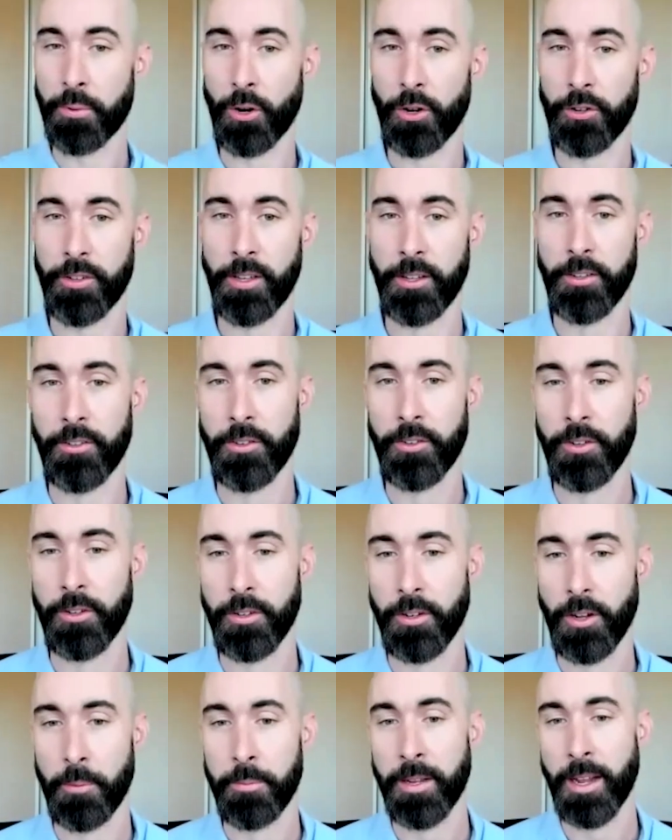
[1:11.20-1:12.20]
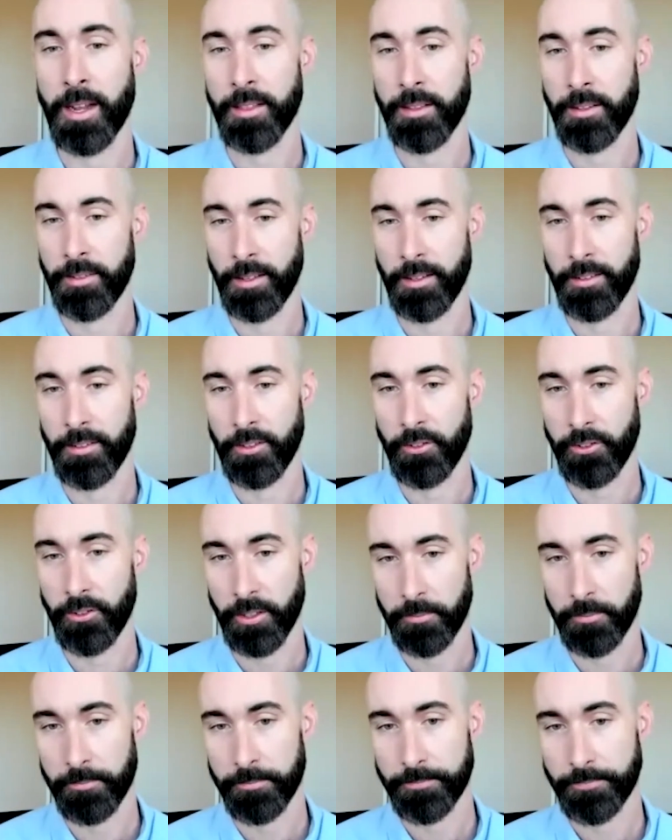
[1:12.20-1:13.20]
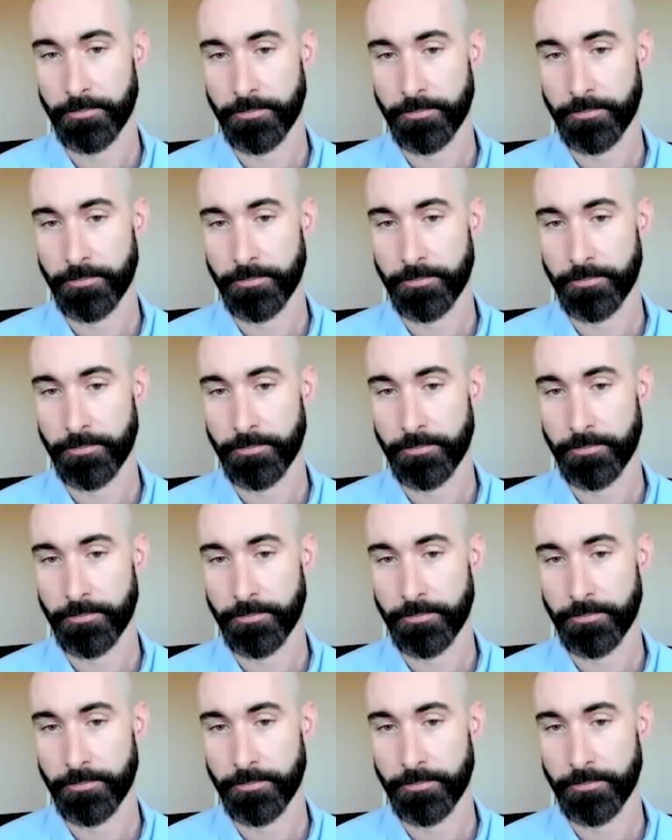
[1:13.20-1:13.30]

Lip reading: the process to obtain the citizenship.